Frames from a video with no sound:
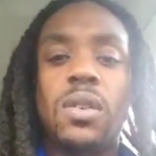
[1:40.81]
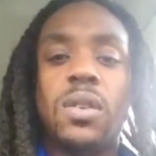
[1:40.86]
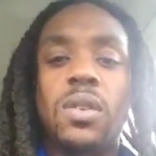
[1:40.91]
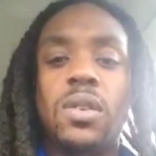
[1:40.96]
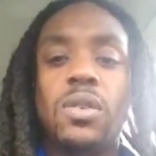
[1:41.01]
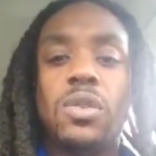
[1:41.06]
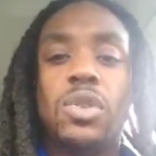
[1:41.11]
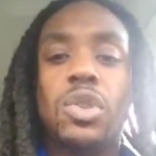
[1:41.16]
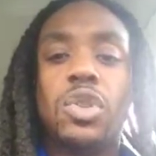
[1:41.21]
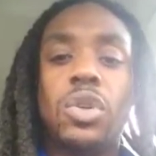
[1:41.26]

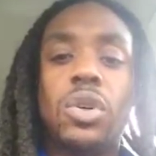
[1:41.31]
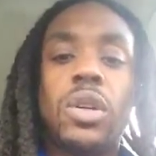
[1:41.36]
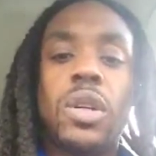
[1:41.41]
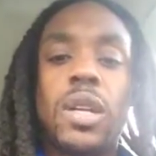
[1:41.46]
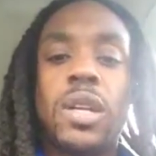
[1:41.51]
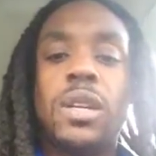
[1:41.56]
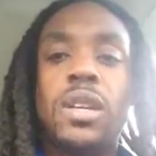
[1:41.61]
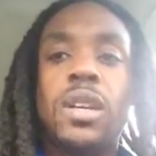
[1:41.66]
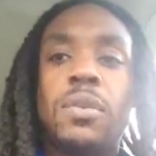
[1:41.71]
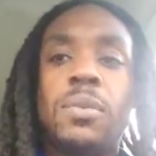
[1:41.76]
You saw
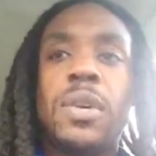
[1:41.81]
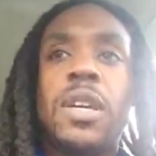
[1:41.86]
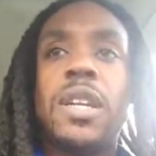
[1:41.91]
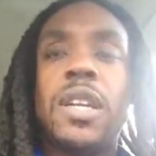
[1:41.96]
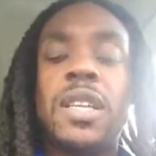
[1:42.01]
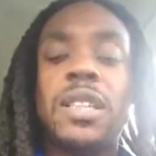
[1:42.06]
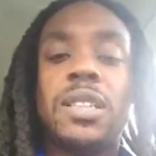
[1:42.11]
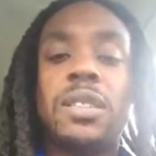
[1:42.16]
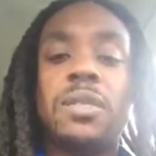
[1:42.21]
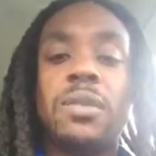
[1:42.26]
that young man
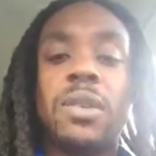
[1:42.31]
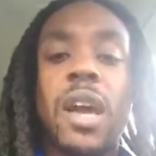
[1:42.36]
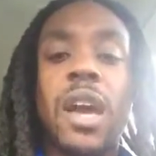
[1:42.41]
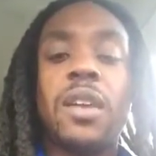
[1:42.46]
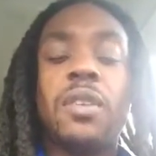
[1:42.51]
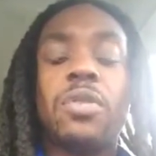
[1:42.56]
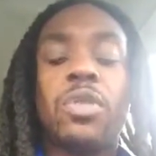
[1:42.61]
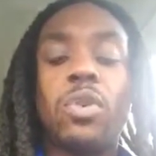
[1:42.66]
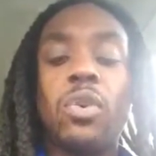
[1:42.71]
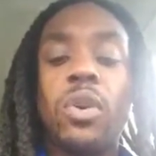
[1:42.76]
as
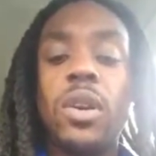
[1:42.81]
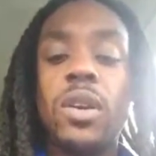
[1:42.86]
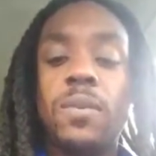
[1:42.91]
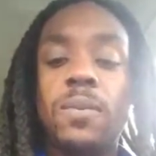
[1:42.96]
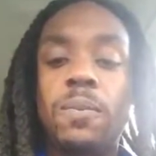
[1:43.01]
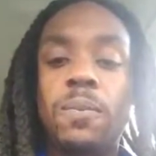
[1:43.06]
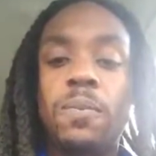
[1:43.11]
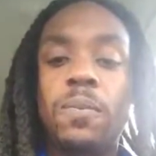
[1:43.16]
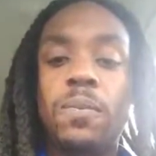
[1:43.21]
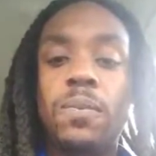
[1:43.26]
not a threat
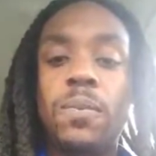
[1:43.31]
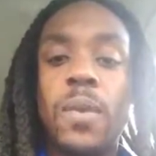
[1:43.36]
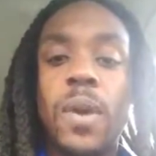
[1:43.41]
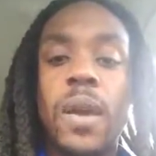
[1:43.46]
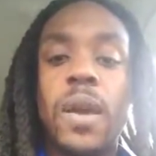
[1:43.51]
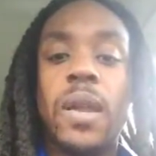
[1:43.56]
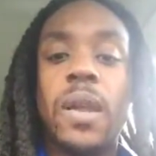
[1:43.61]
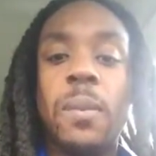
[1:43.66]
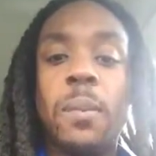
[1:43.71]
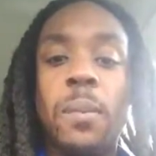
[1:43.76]
and
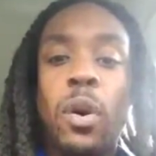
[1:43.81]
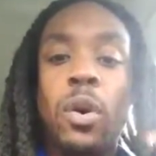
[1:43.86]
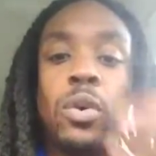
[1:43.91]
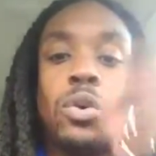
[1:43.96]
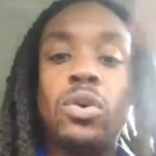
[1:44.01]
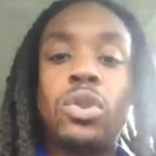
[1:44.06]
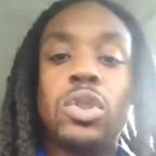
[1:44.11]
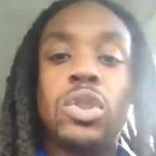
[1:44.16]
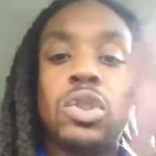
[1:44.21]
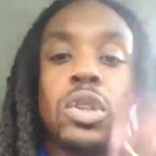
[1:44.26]

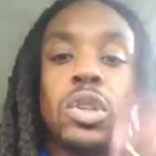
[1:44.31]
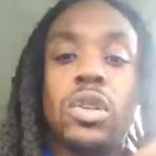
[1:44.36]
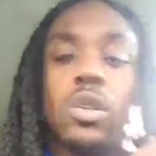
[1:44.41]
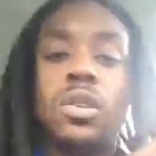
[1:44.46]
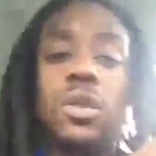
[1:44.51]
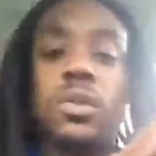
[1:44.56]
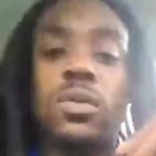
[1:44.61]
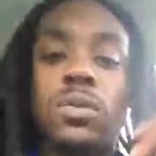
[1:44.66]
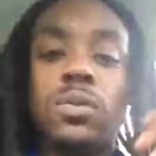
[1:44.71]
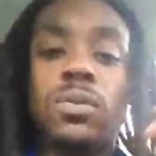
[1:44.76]
imposed
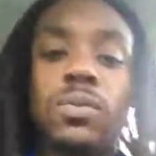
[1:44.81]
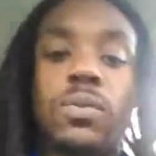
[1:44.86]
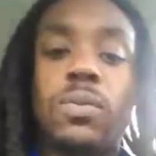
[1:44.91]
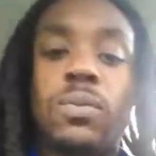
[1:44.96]
your